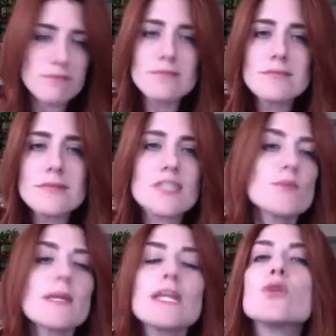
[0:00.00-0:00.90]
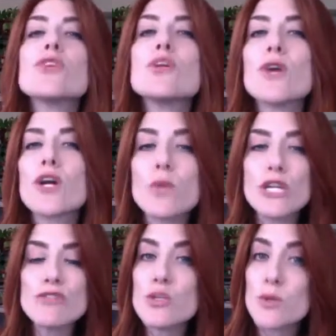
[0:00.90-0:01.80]
explaining who you are and what you
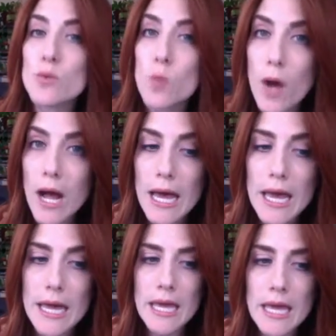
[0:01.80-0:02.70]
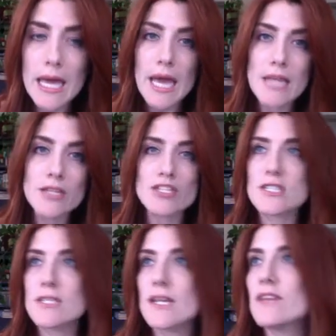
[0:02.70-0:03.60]
do and why, and you can just
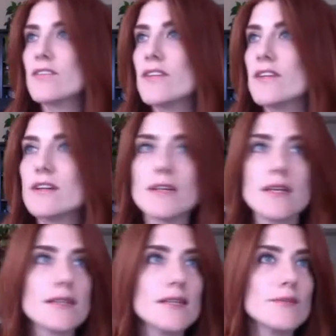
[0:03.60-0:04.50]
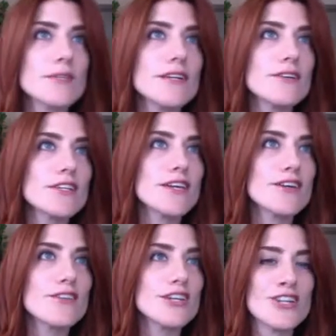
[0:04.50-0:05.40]
like feel like them, looking over
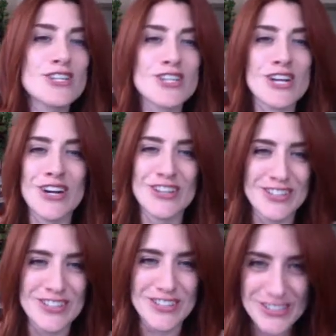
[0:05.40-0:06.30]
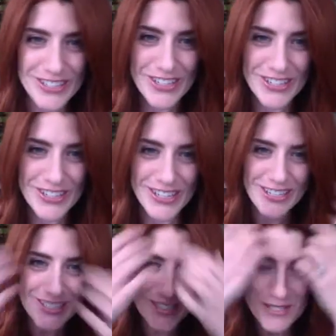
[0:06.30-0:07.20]
your shoulder, looking
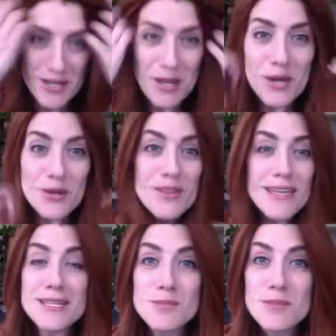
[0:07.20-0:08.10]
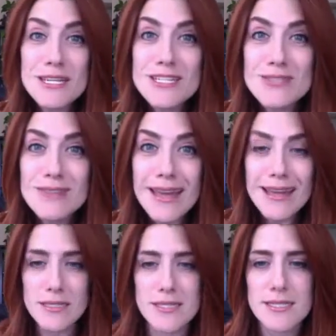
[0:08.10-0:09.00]
to who are they going to speak to
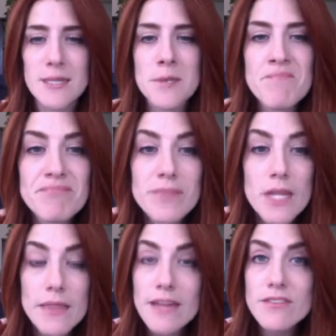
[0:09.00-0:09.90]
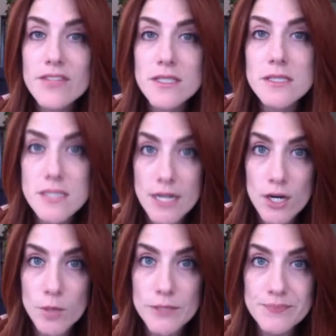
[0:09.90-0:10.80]
next. That feels
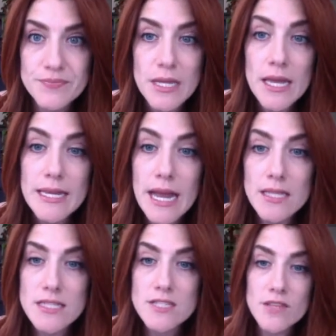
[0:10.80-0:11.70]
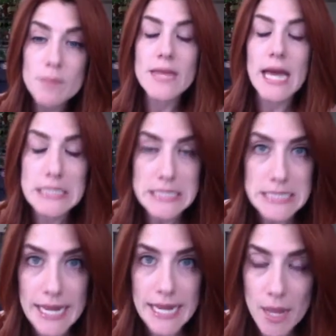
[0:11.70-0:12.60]
terrible. Now let's flip that and
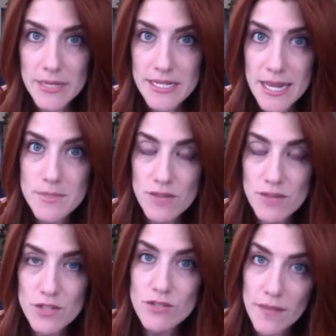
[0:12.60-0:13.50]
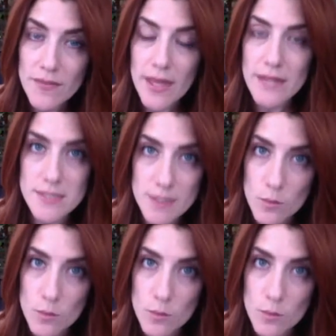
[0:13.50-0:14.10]
say, how many times have you done that to someone